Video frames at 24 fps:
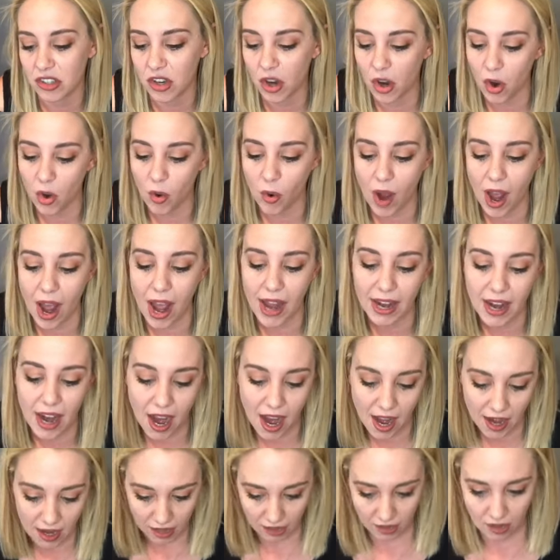So, I
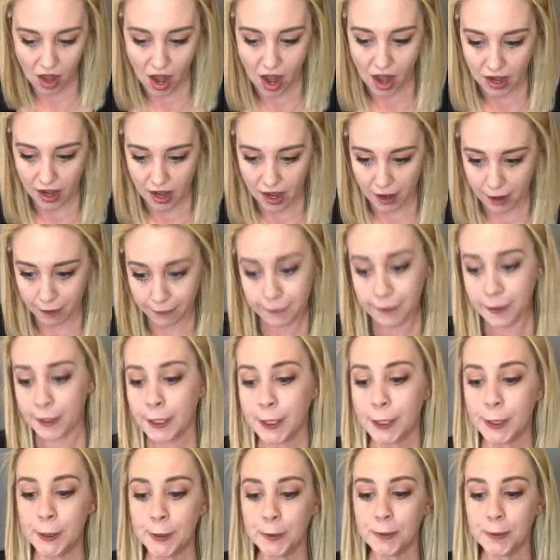got a lot of